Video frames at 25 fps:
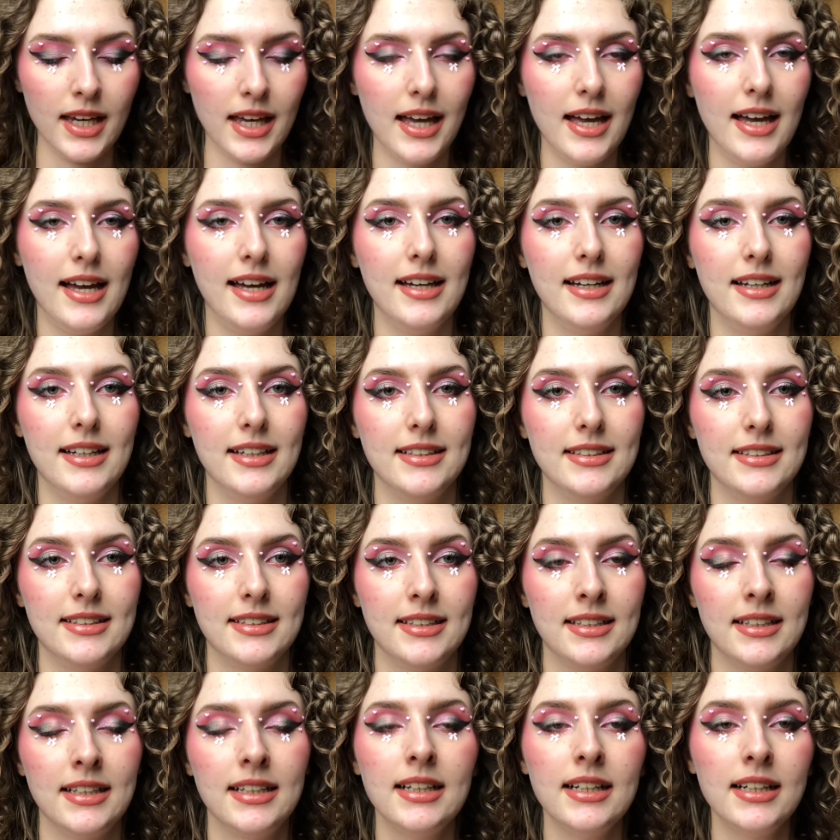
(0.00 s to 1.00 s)
And
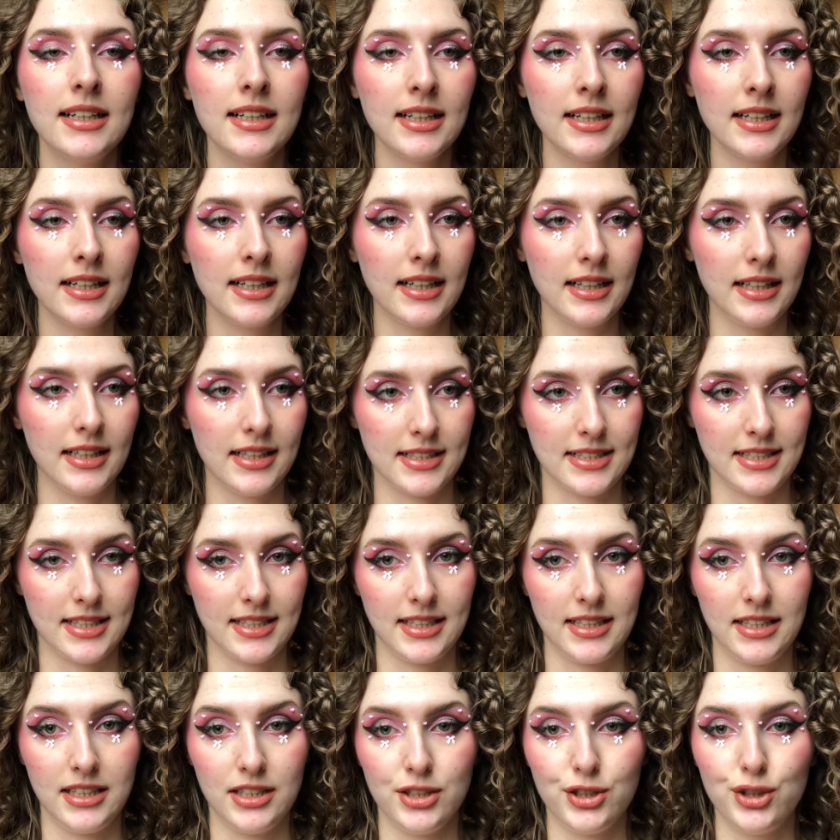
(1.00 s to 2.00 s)
let's get
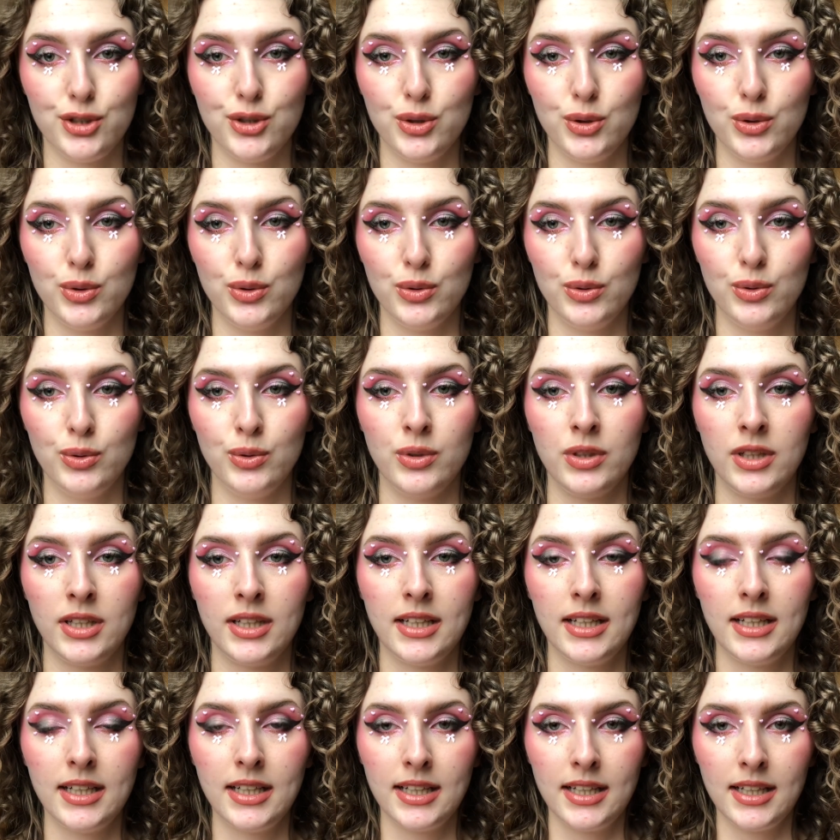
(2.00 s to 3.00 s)
into
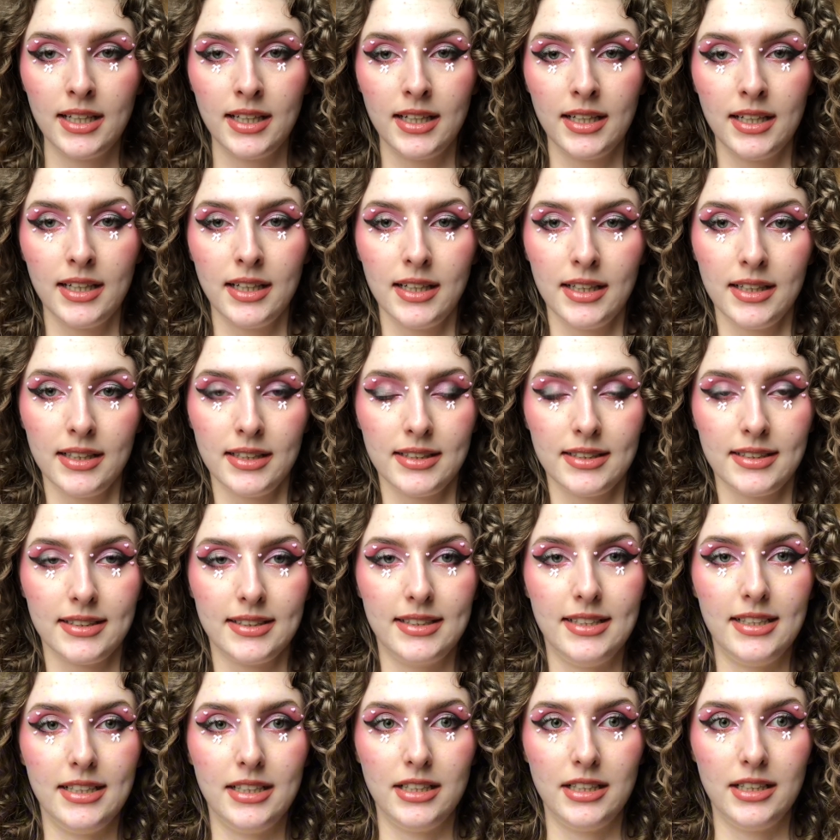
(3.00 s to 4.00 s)

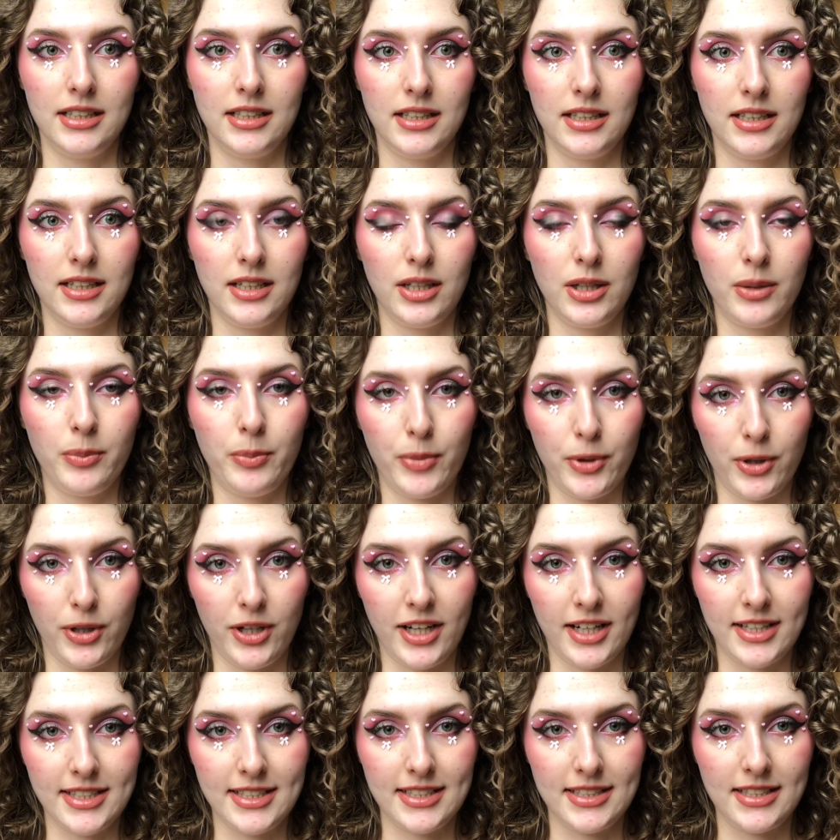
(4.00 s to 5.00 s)
the
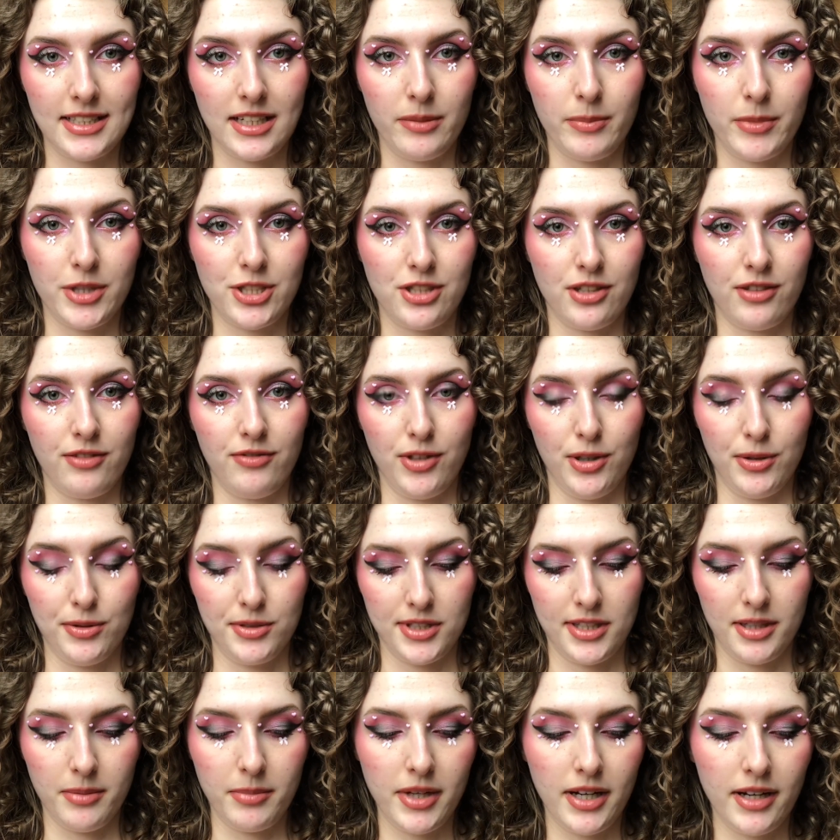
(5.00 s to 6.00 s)
products and how much I've used
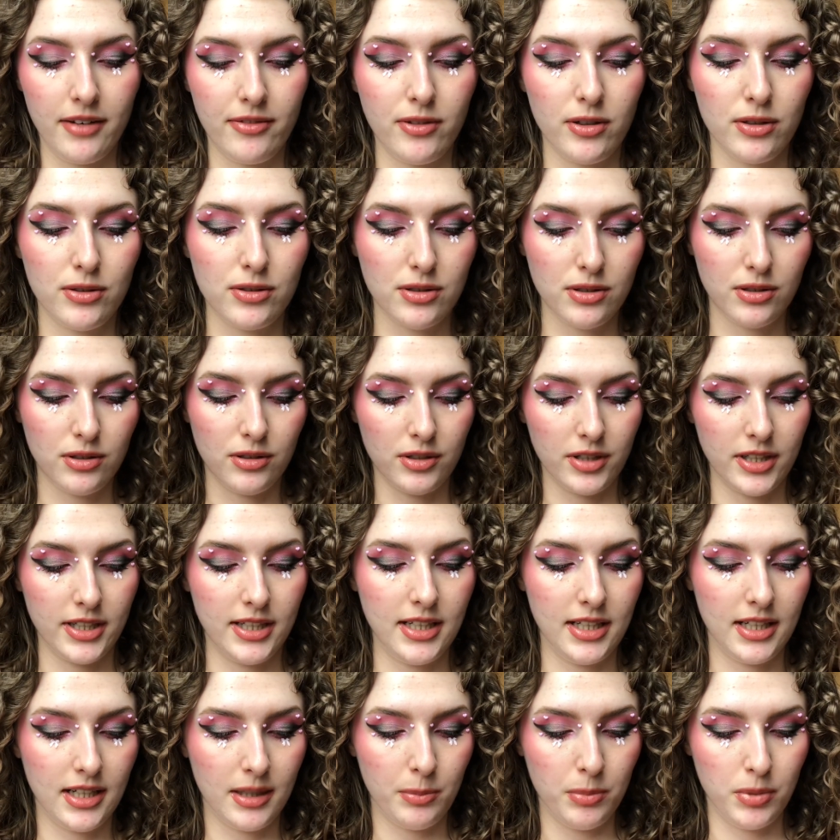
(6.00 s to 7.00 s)
them. I've also
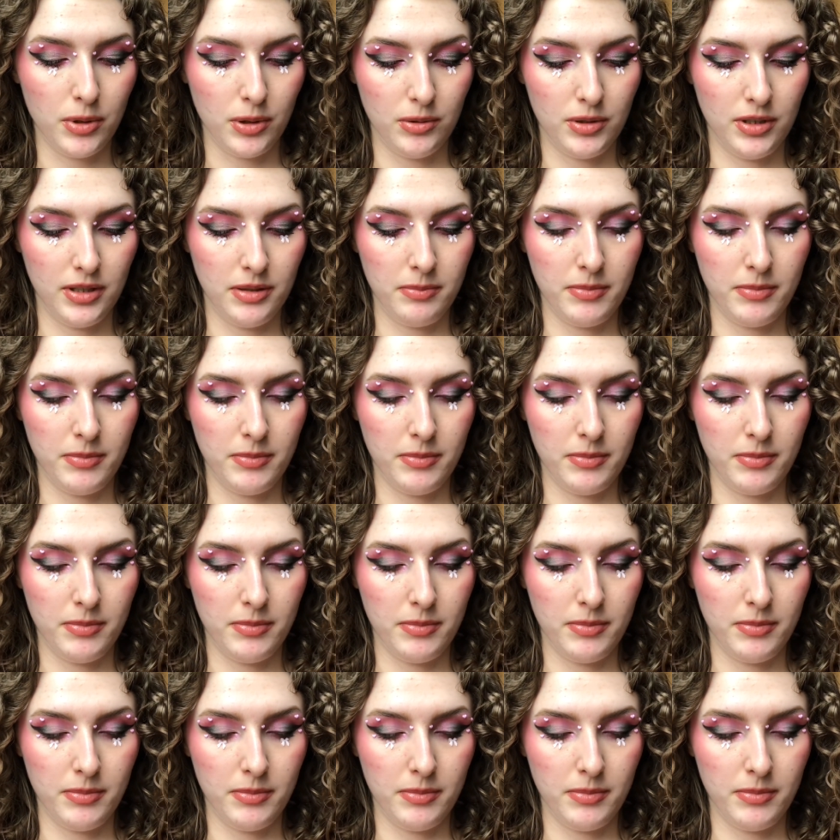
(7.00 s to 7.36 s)
already uploaded